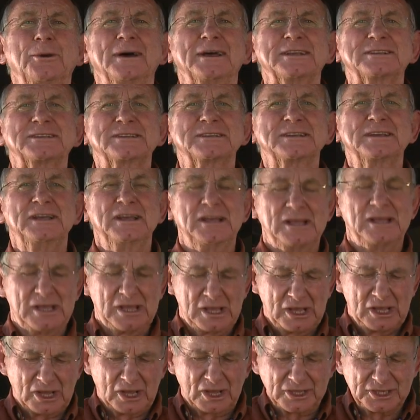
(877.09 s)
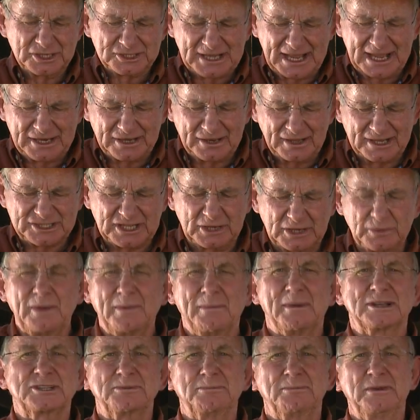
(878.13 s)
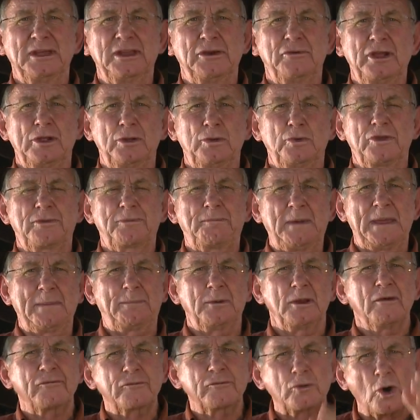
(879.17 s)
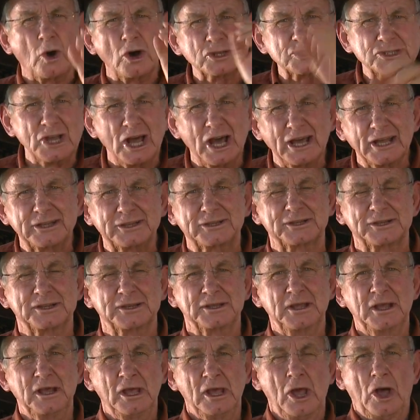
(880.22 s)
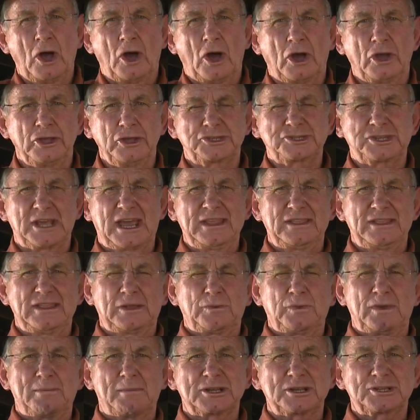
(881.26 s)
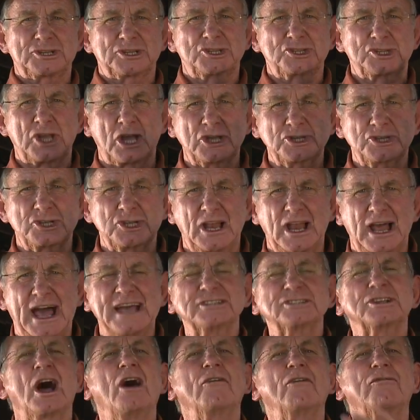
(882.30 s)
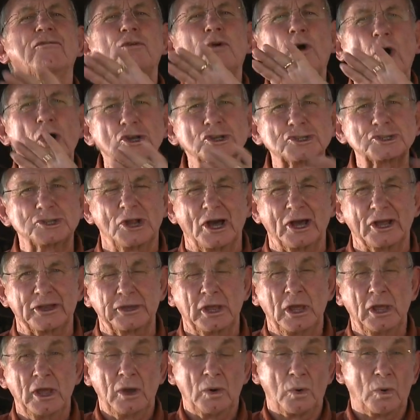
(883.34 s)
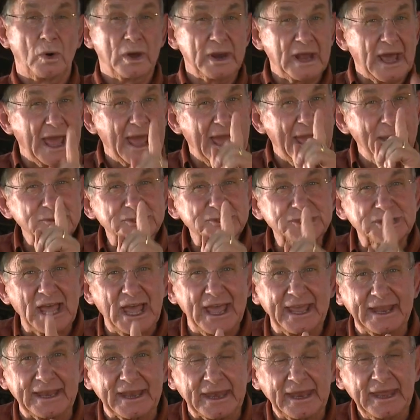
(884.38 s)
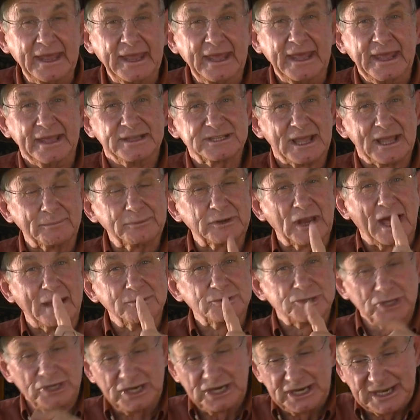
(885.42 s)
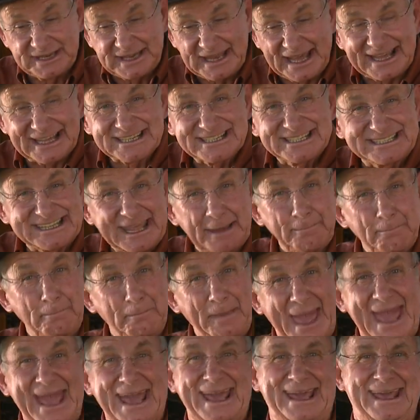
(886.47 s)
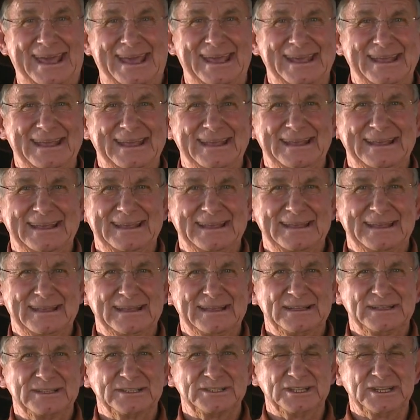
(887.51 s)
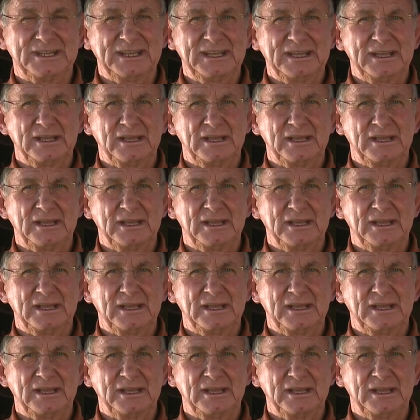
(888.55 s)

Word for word: us? Are you saying to us that we mustn't be real with people? Of course not. Are you saying that we mustn't socialize? Of course not. What I am saying, sometimes you need to take a step back. See?